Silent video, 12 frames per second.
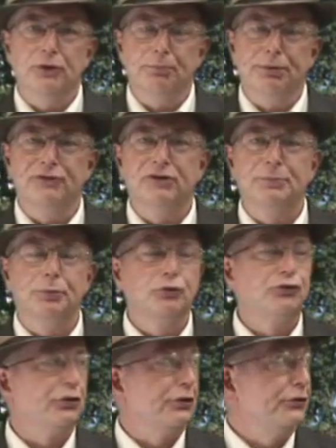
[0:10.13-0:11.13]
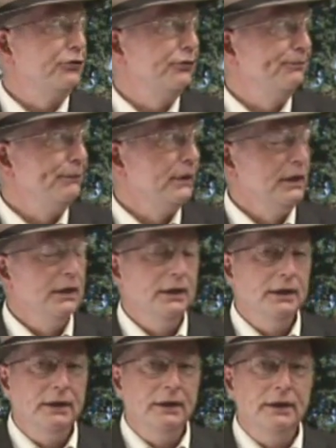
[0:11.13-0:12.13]
Episcopal Church
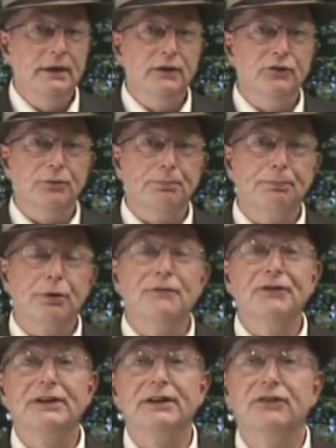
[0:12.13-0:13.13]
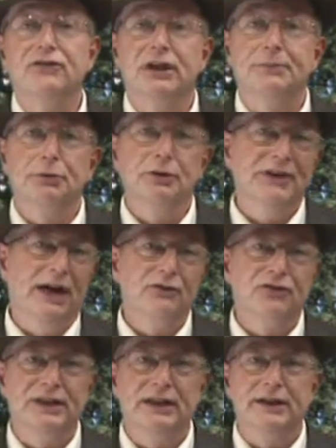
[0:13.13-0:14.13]
is a perfect example of
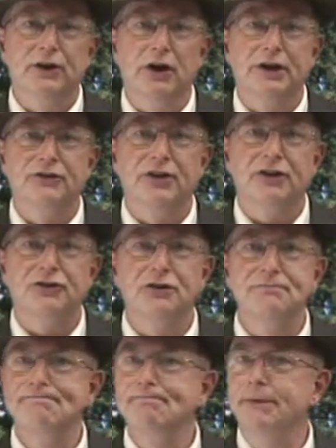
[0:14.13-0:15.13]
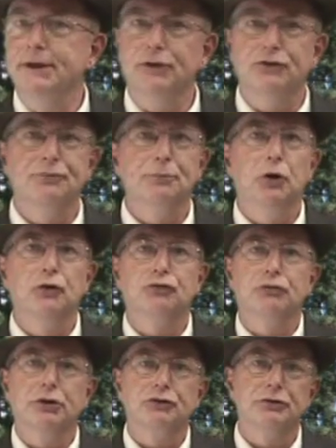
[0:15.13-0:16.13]
outstanding architecture in a small
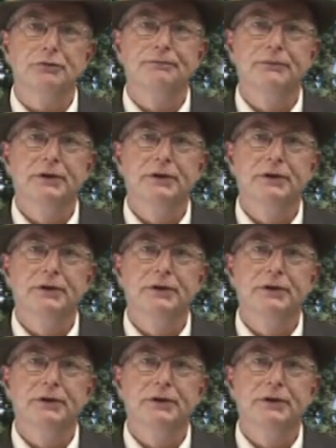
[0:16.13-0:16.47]
structure.